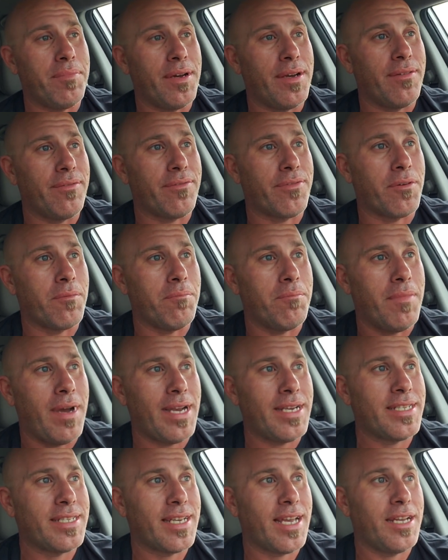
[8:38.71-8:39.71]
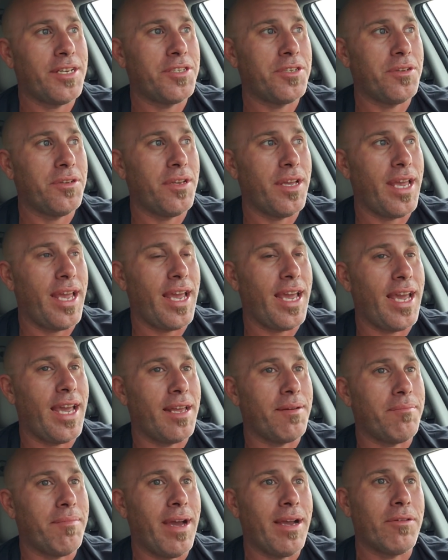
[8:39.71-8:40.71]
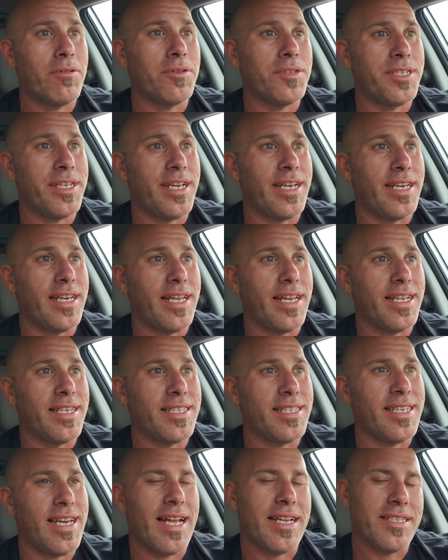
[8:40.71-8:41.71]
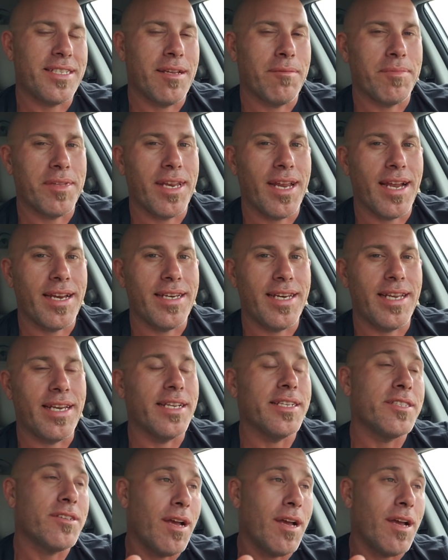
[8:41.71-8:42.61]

but from my schedule and my routine, it's not something I needed.